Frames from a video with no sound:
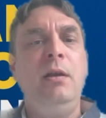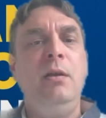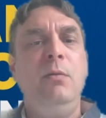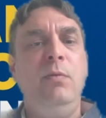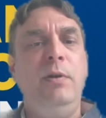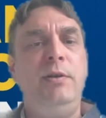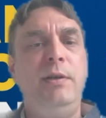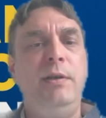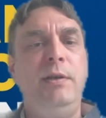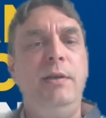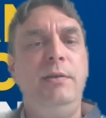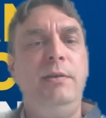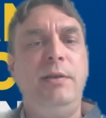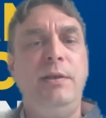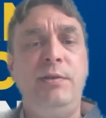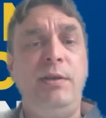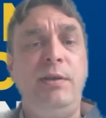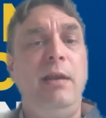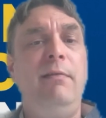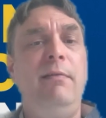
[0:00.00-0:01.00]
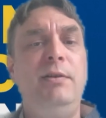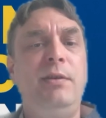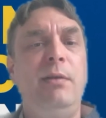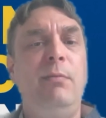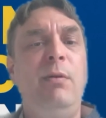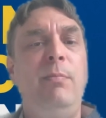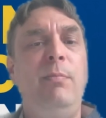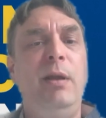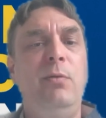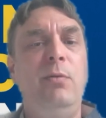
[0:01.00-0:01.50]
which is a series that
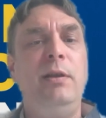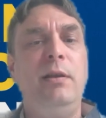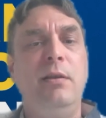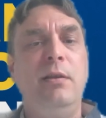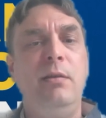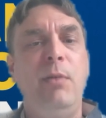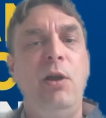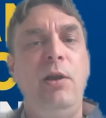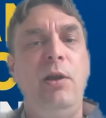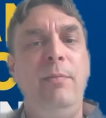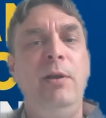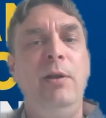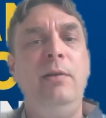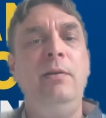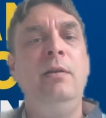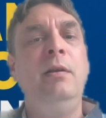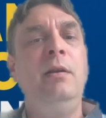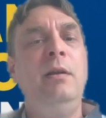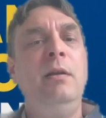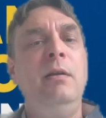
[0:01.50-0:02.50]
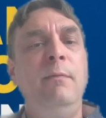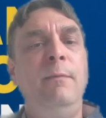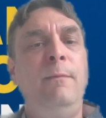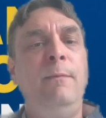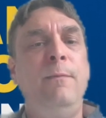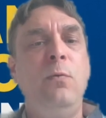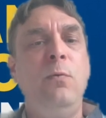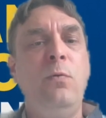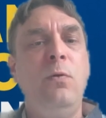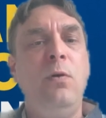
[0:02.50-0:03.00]
we're building at the moment
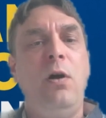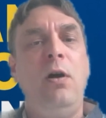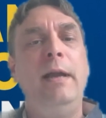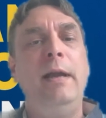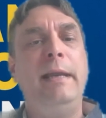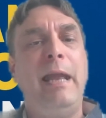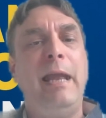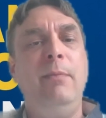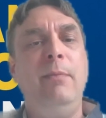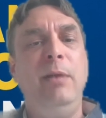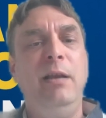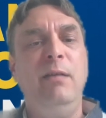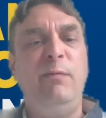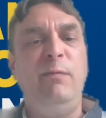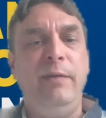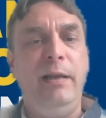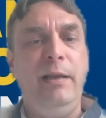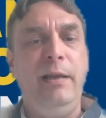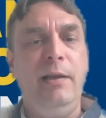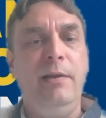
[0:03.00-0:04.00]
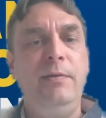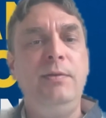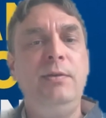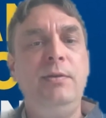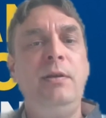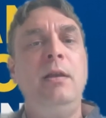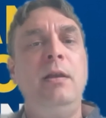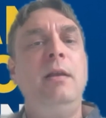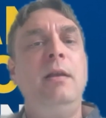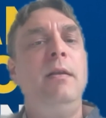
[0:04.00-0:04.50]
for iGaming affiliates.
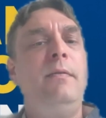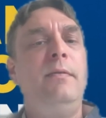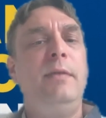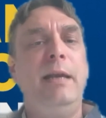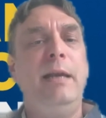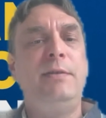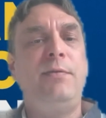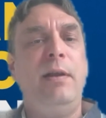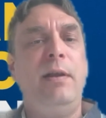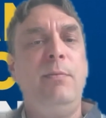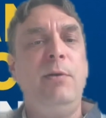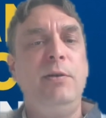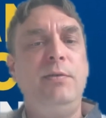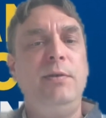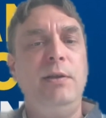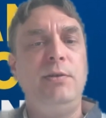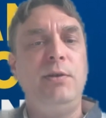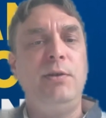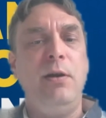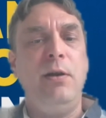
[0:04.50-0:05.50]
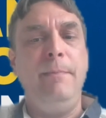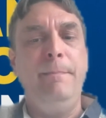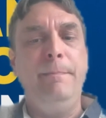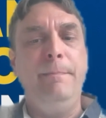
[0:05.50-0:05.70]
Thanks very much for your time.